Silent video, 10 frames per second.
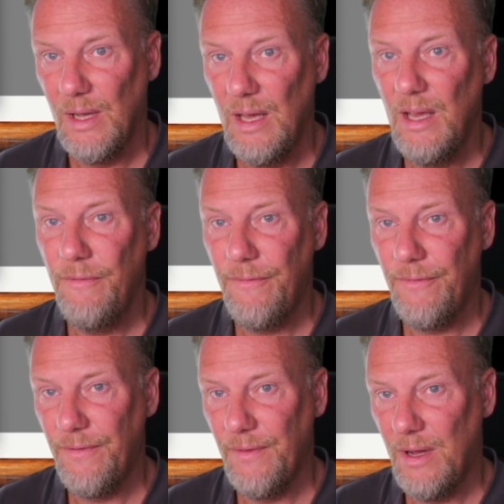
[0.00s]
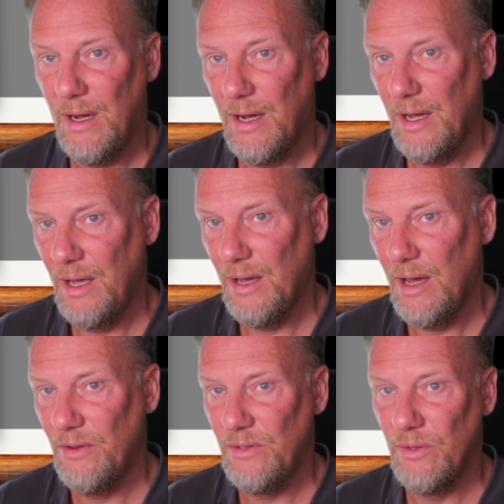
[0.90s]
If I
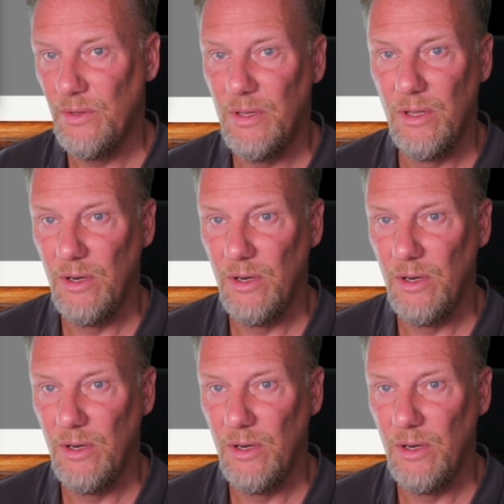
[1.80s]
understood the